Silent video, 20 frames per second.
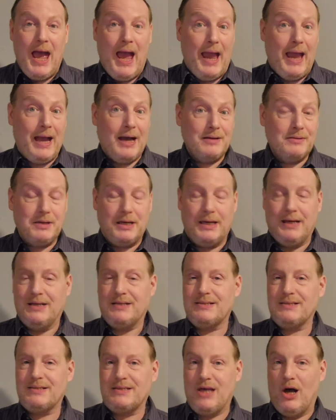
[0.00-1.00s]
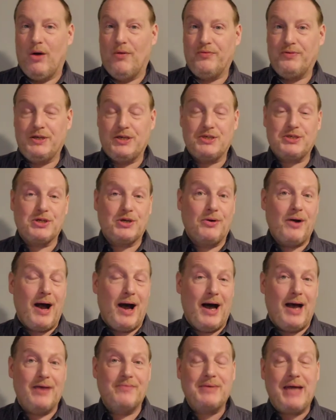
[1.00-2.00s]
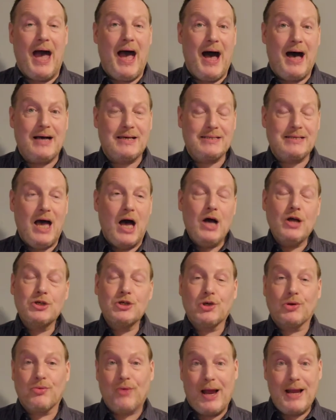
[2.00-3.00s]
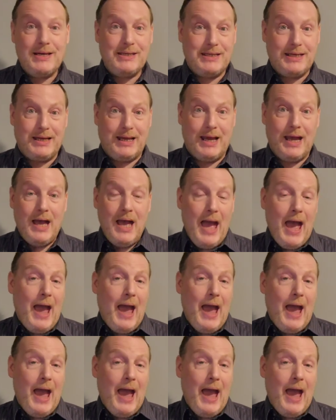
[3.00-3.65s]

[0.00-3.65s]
and it's self-described as trendy